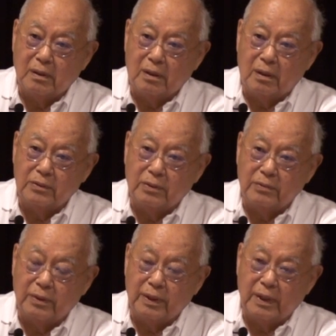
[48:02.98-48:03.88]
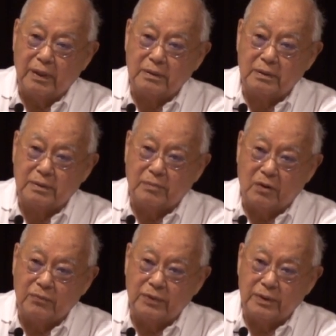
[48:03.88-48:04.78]
although they had come
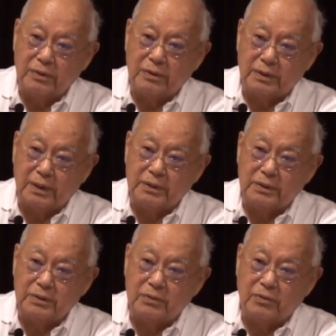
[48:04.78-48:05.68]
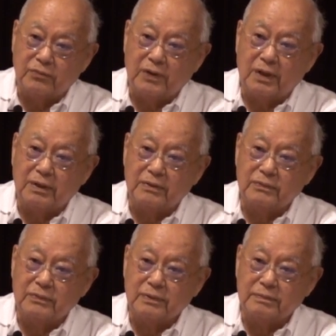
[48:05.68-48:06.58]
over here in 1905.
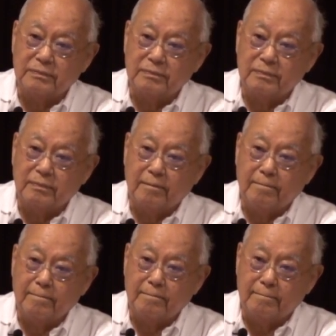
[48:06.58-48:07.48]
Wow.